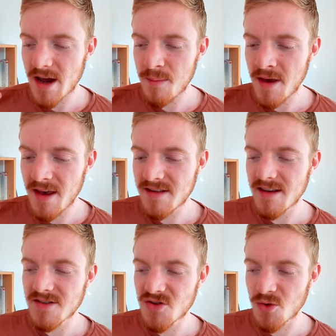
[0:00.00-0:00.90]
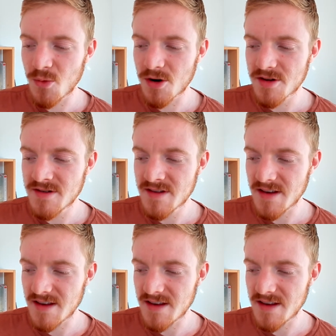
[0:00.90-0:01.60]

I'm hitting towards